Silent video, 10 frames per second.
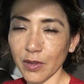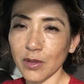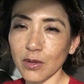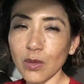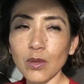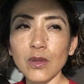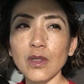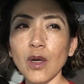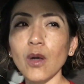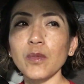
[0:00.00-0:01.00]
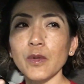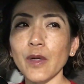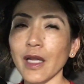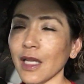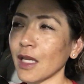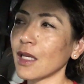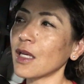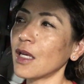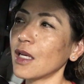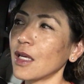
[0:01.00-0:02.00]
You're totally operating
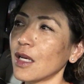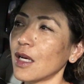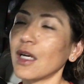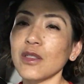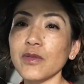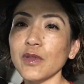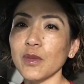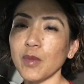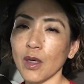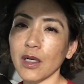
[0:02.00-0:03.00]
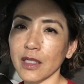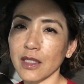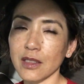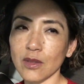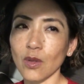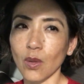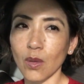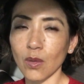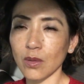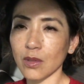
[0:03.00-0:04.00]
out of your body,
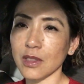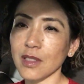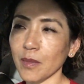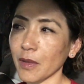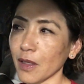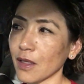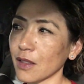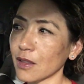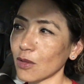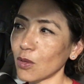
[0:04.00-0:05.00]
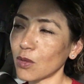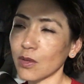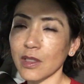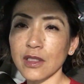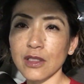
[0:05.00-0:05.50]
soul, or something totally